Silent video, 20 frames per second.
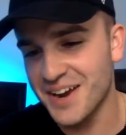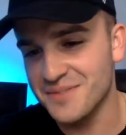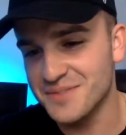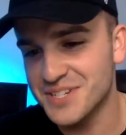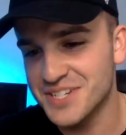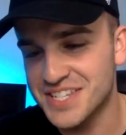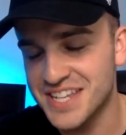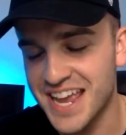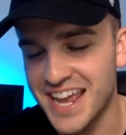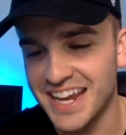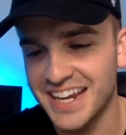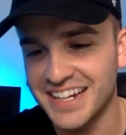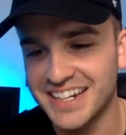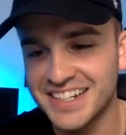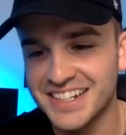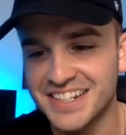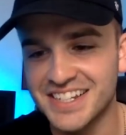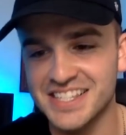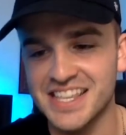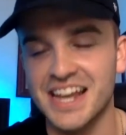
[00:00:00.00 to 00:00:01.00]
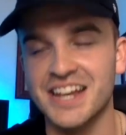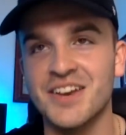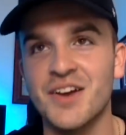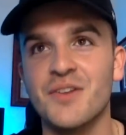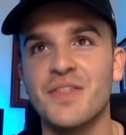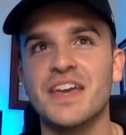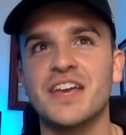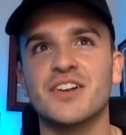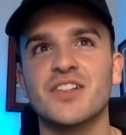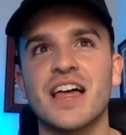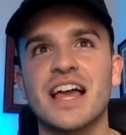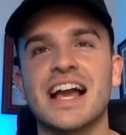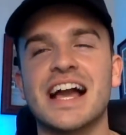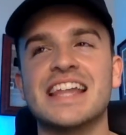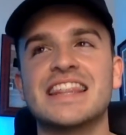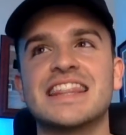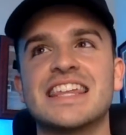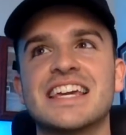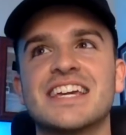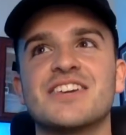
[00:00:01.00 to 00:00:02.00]
I'm just saying because I know that you're like,
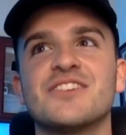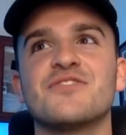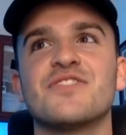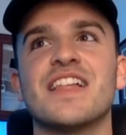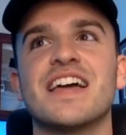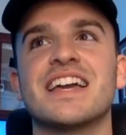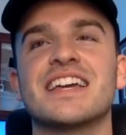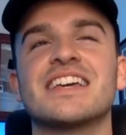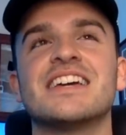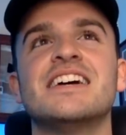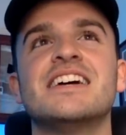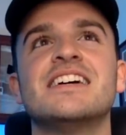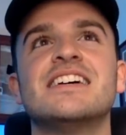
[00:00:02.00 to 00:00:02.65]
I think you've like